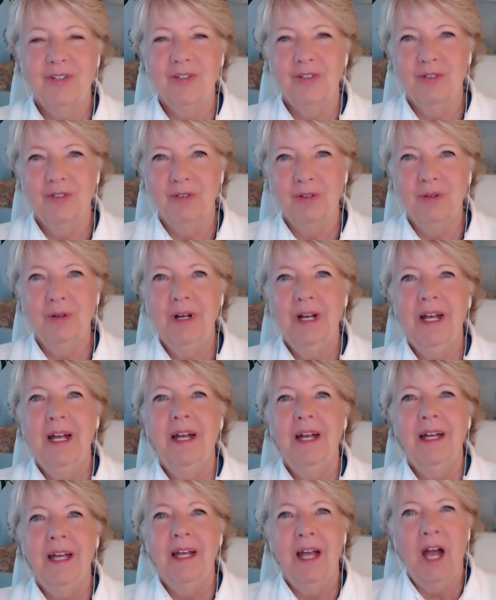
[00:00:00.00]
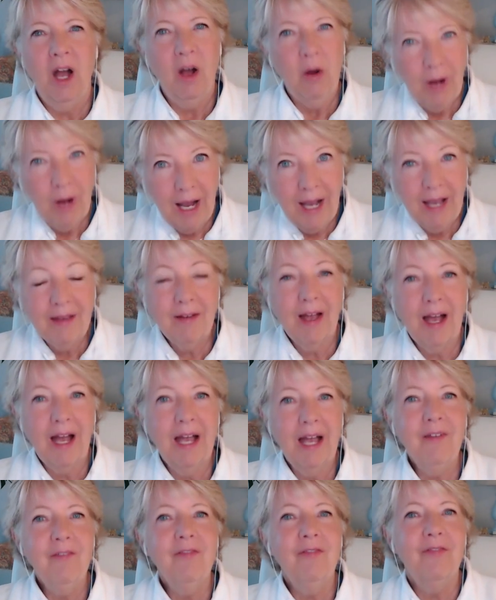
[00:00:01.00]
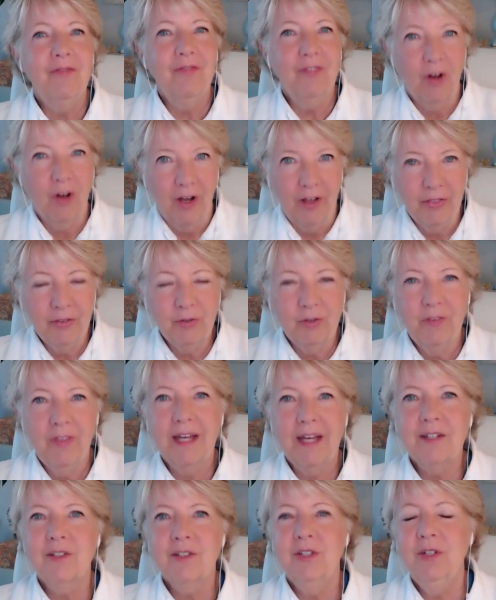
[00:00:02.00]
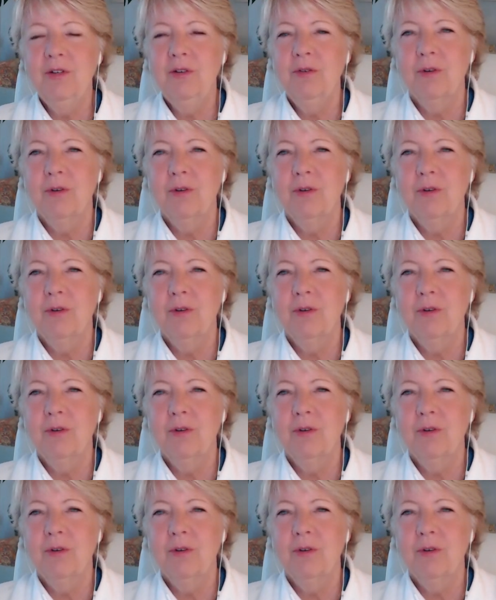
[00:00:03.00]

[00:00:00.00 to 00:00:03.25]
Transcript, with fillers: to, oh, I, I've gone through that too,